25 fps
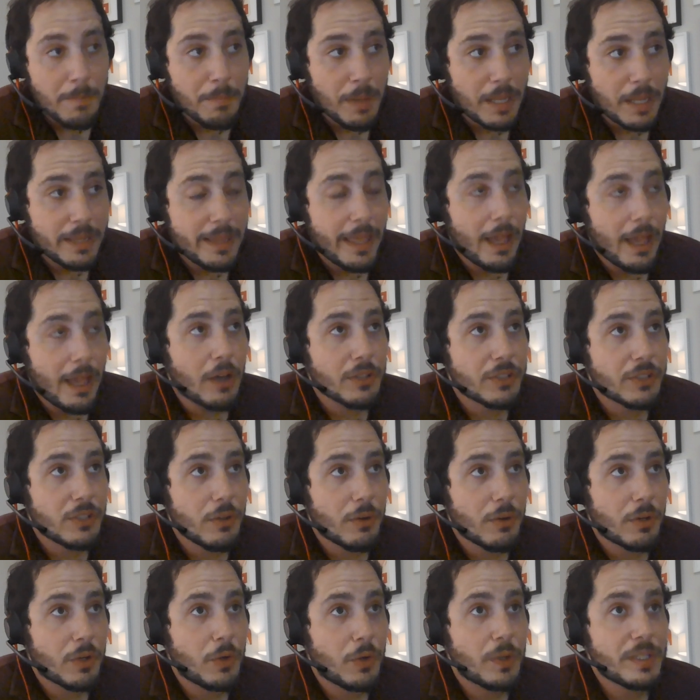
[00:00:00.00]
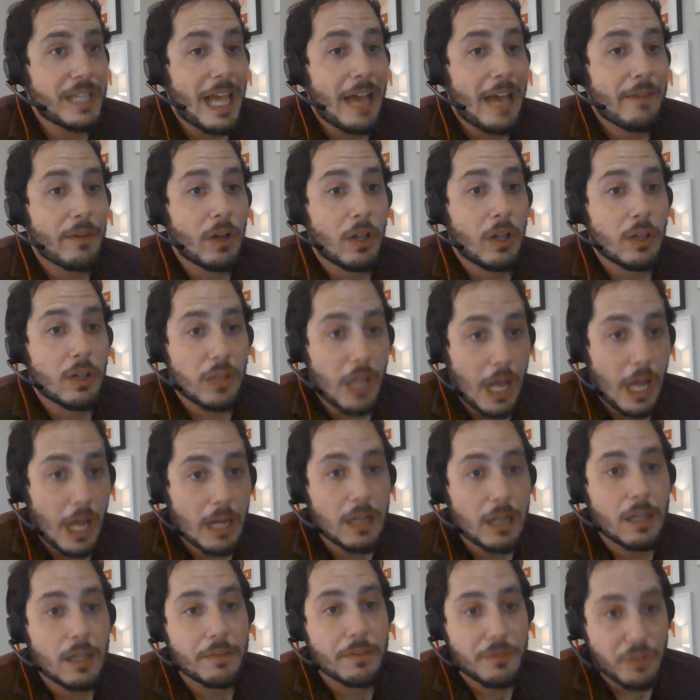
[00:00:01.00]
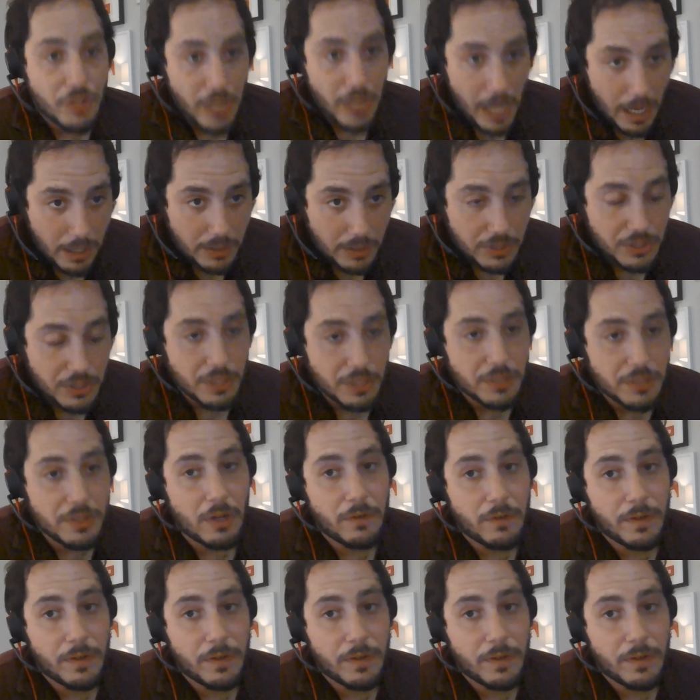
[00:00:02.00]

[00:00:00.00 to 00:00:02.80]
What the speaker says: But they also are going to have a lot of challenges